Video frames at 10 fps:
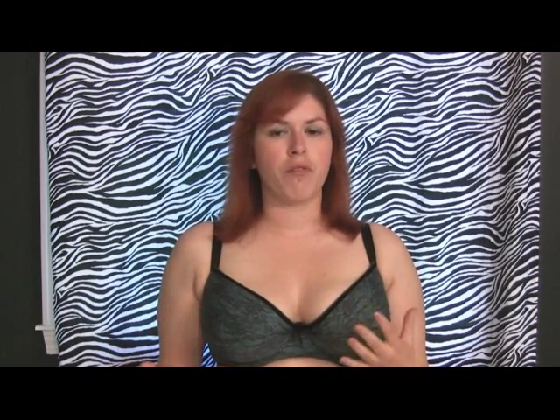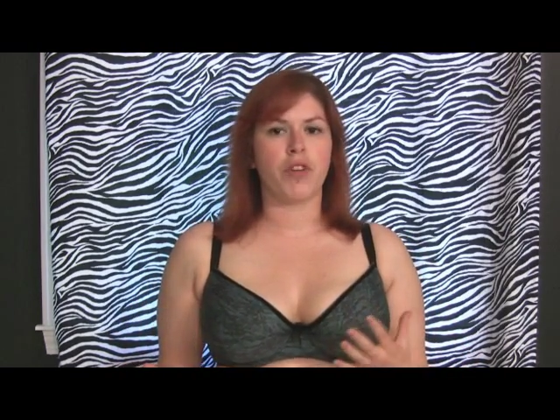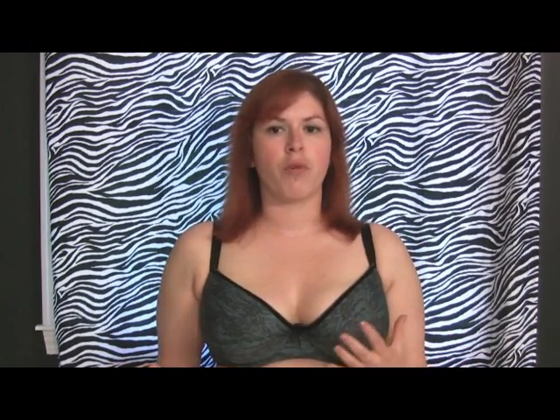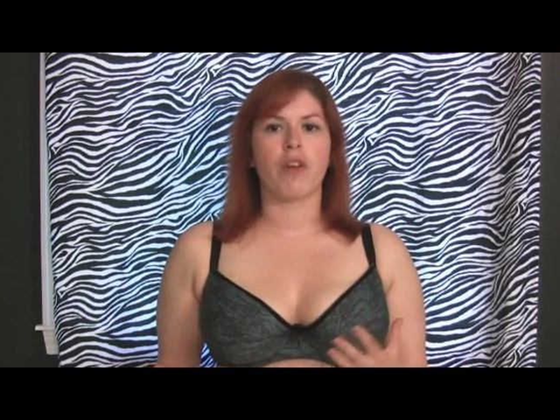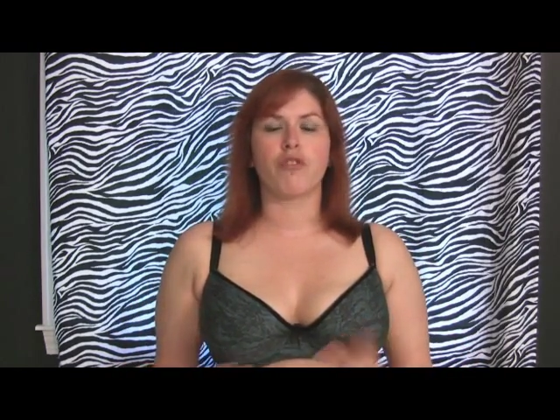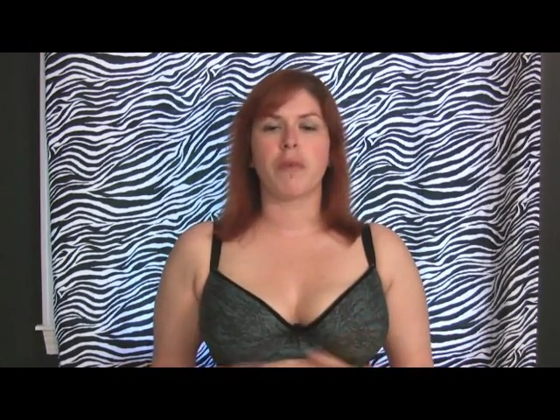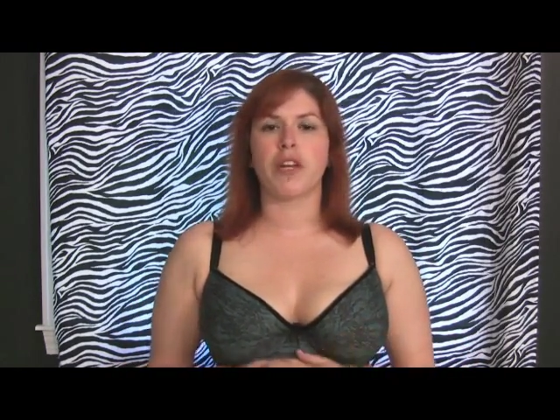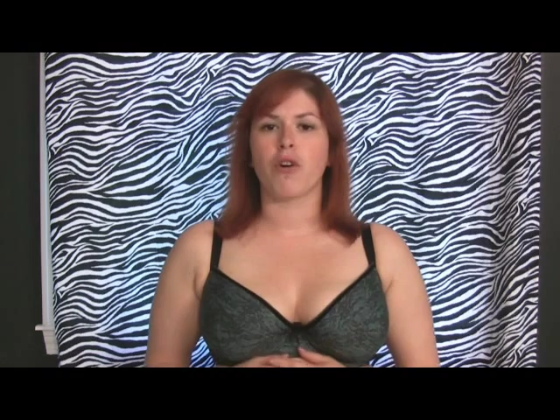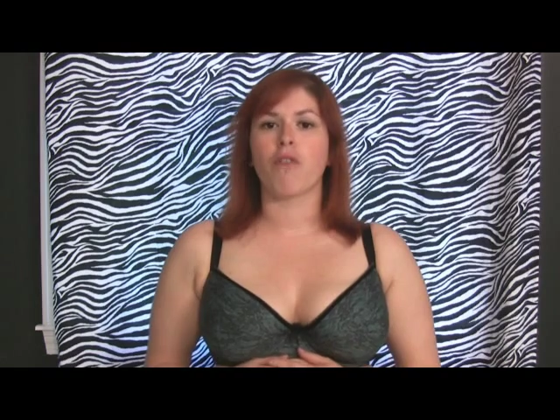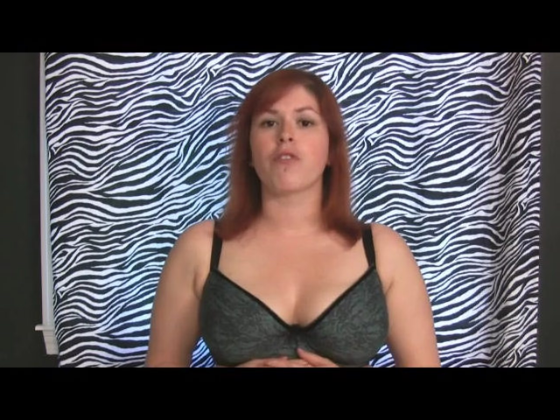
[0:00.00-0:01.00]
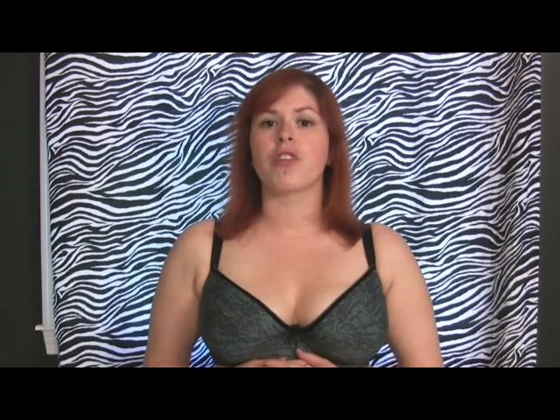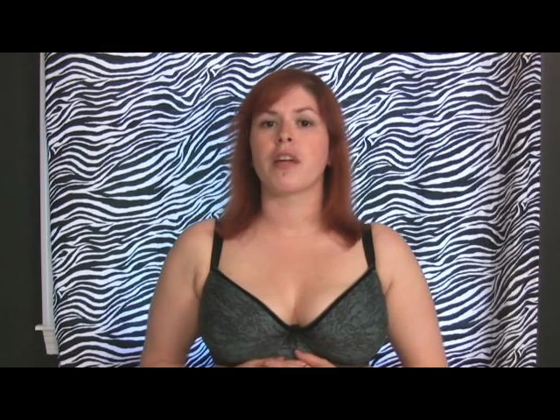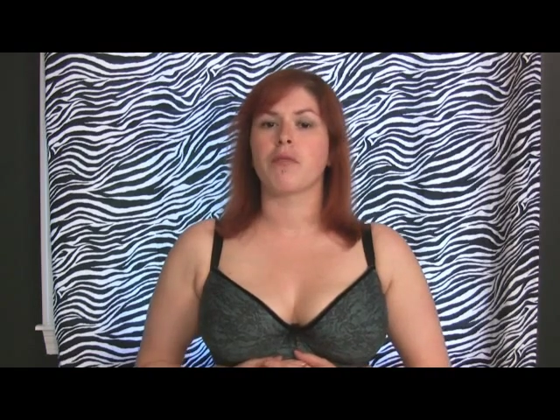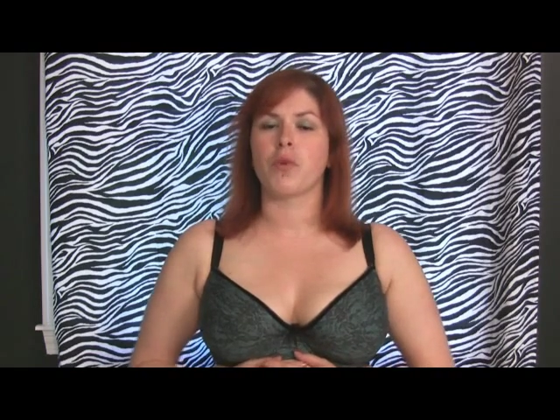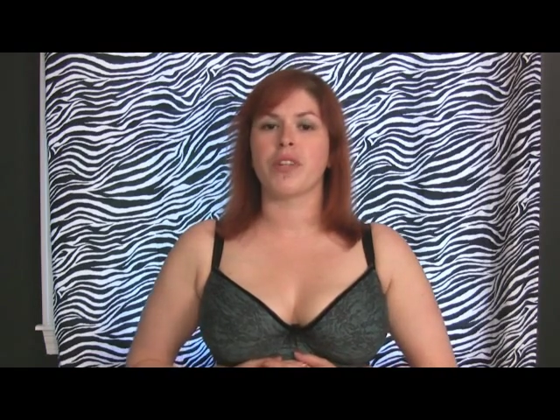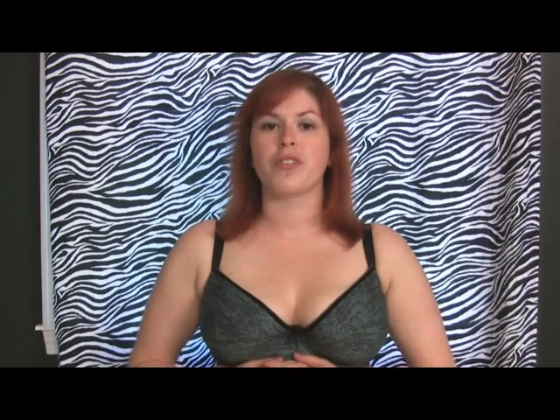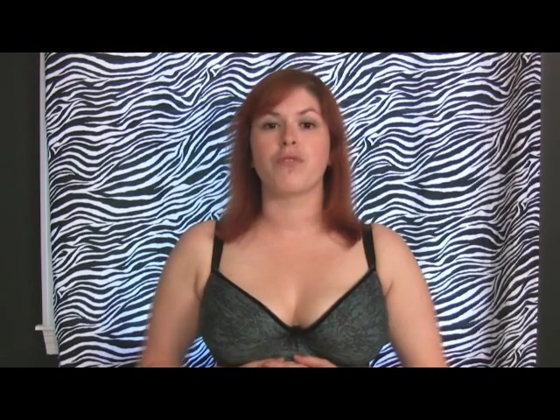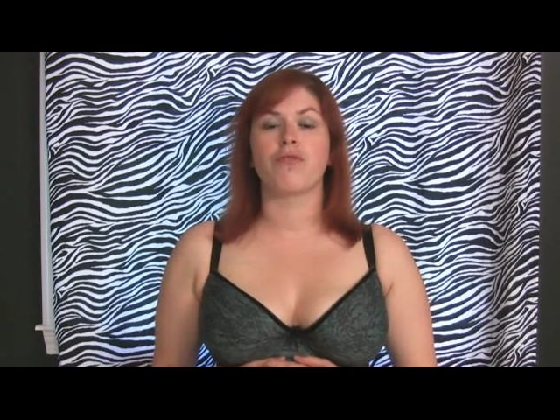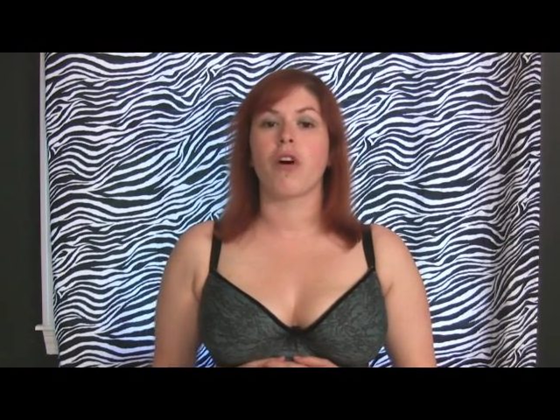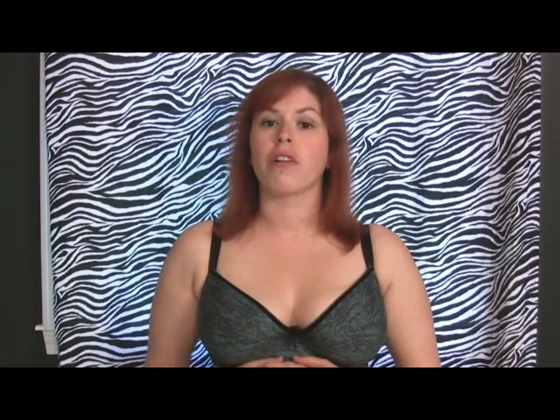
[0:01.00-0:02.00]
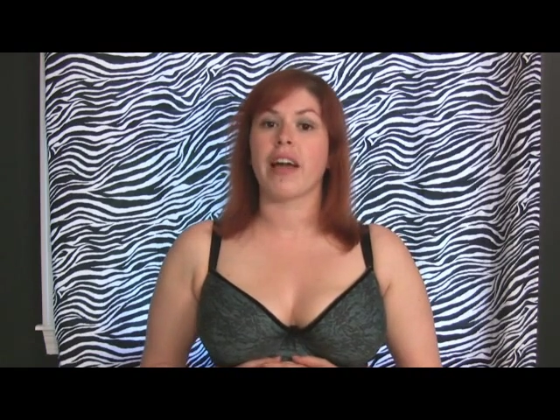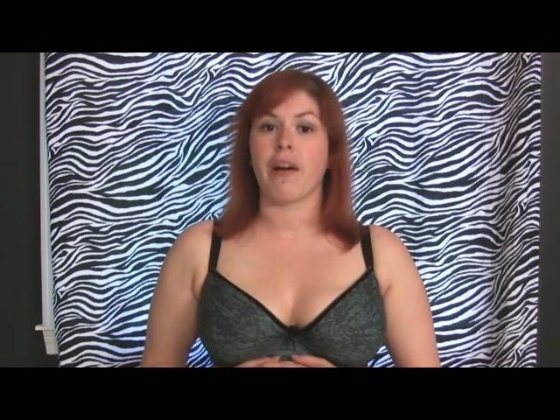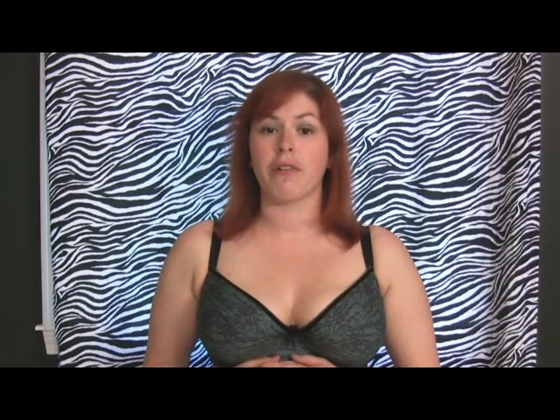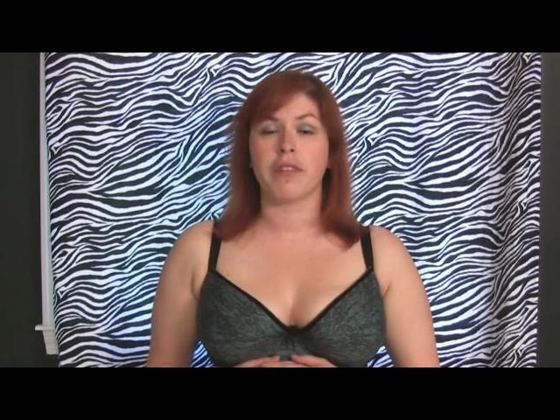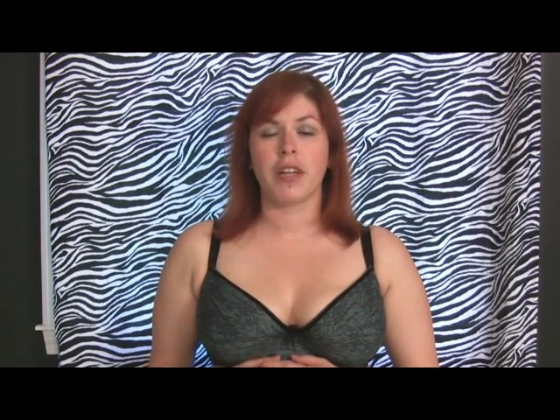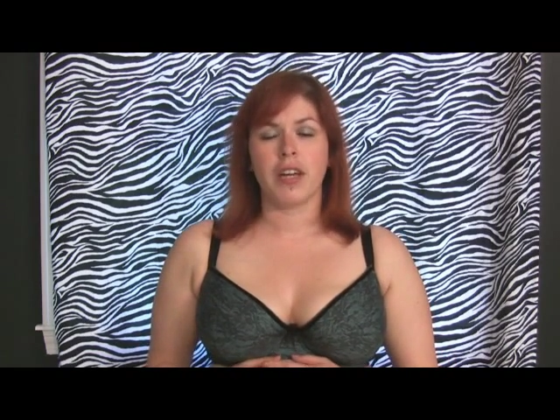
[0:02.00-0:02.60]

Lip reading: moving around or bending over that I'm going to fall out.